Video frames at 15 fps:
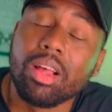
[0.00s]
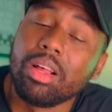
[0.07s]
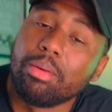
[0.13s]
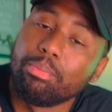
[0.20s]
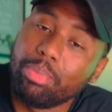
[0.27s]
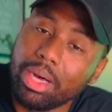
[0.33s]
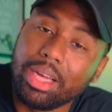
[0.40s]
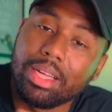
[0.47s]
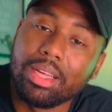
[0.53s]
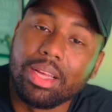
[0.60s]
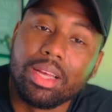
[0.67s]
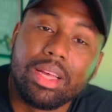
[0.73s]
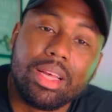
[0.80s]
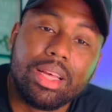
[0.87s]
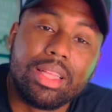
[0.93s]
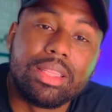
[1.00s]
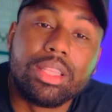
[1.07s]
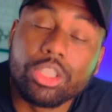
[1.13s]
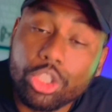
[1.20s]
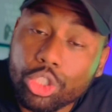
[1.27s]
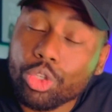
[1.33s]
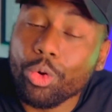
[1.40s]
but
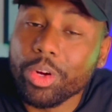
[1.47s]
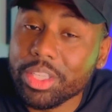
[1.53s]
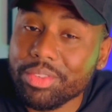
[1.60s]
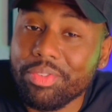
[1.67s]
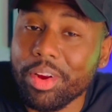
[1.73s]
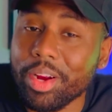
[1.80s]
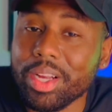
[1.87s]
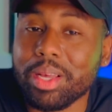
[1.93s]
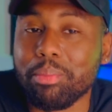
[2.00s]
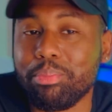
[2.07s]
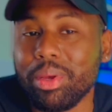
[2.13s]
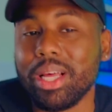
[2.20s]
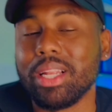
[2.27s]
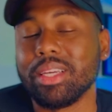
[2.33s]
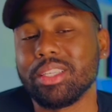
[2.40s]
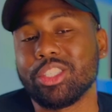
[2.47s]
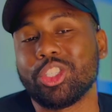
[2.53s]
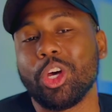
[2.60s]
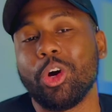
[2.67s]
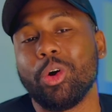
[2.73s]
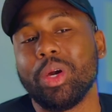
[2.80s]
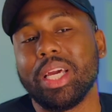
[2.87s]
the story is very compelling,
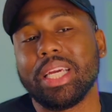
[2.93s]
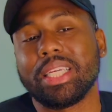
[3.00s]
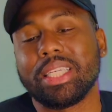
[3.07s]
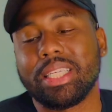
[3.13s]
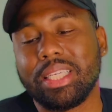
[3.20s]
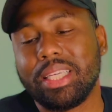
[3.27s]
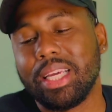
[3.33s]
so it